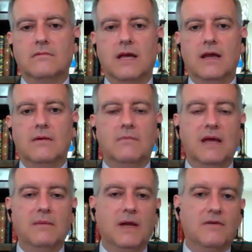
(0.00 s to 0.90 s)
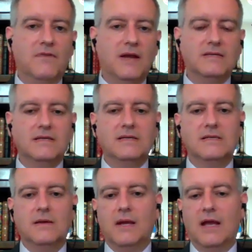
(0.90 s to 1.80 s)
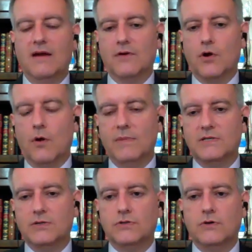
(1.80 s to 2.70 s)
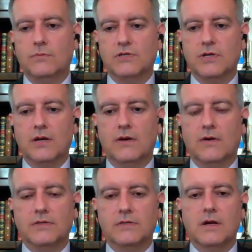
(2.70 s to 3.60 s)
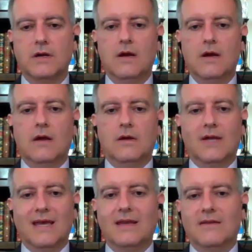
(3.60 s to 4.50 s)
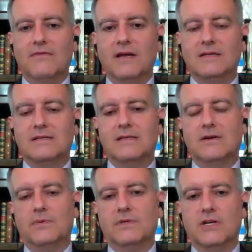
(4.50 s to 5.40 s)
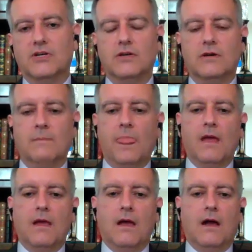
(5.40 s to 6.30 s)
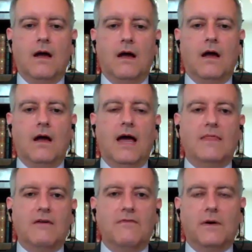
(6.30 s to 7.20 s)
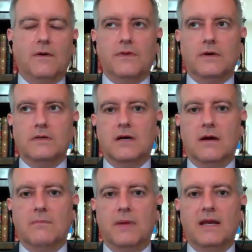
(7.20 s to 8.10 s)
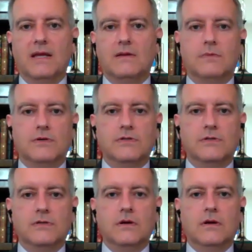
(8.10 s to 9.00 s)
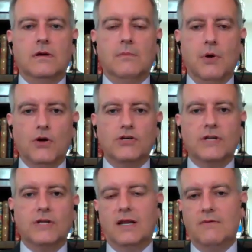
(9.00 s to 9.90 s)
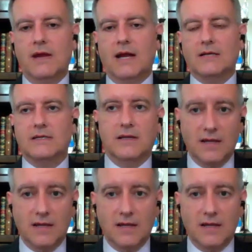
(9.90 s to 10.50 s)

They may make faces, they may have a comment or two, but certainly not, get in the faces of the opposition. And they felt that Bennett was pushed, and he reacted.